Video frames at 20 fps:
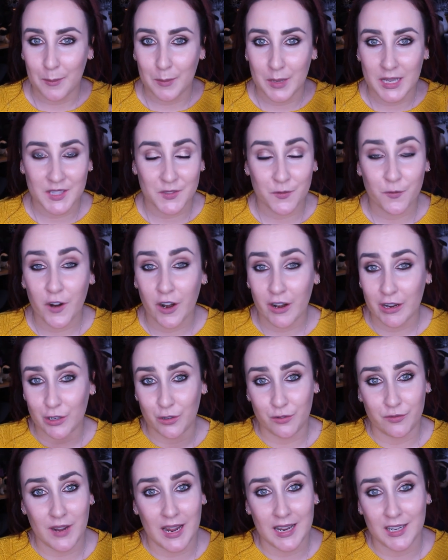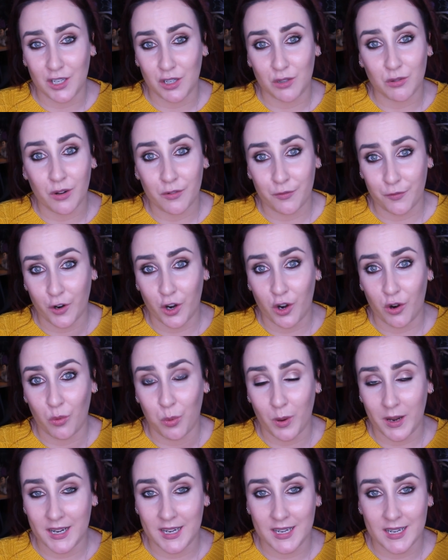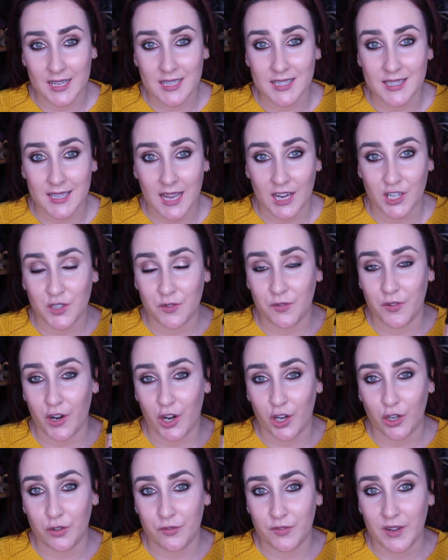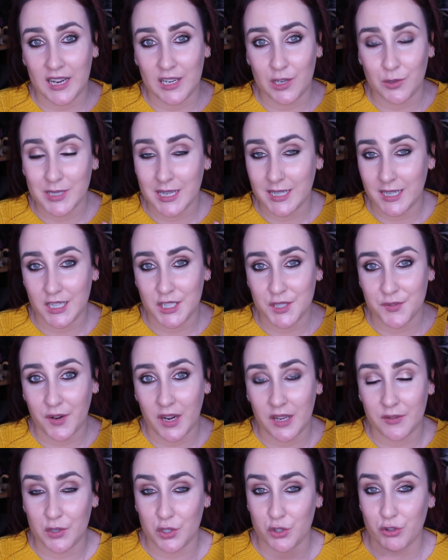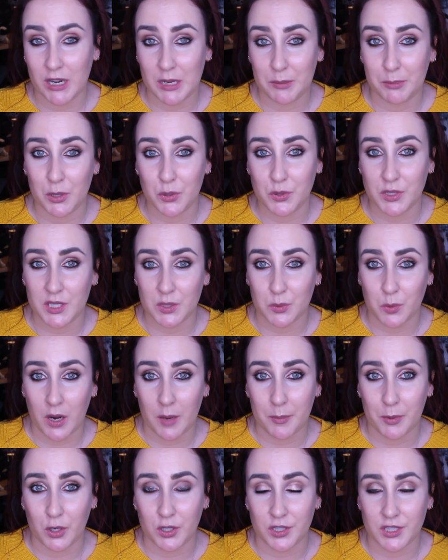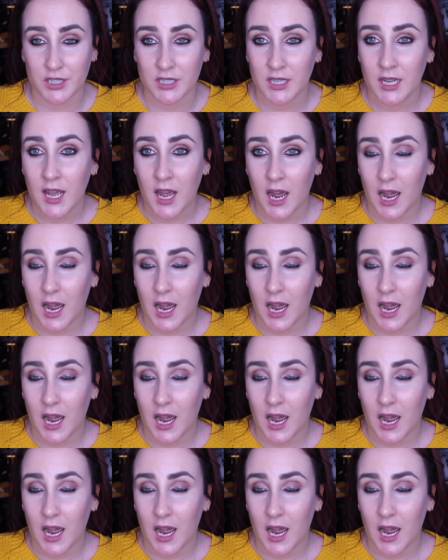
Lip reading: It's very good value for what it is. It's actually very good value. $10.95 and Trend Beauty is where I bought it.